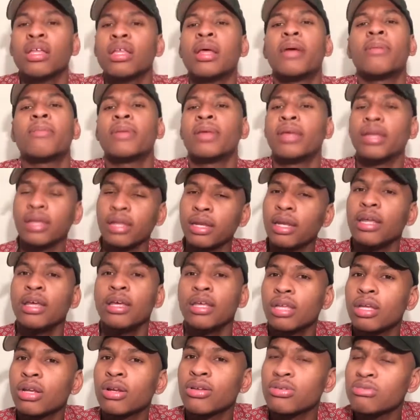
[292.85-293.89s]
I mean,
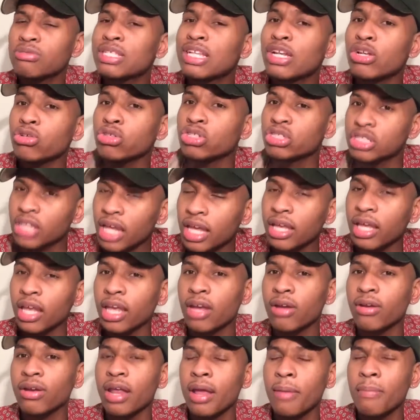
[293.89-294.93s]
it was a little shaky
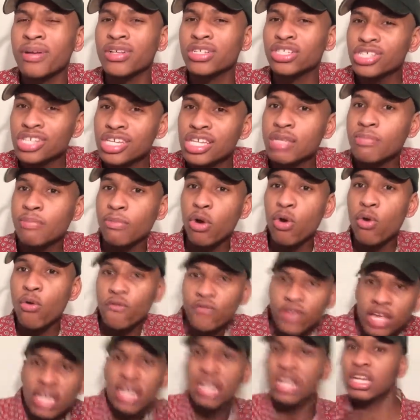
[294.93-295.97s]
here and there, but she
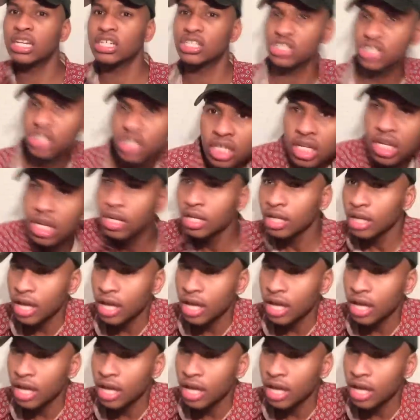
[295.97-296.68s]
moving, and she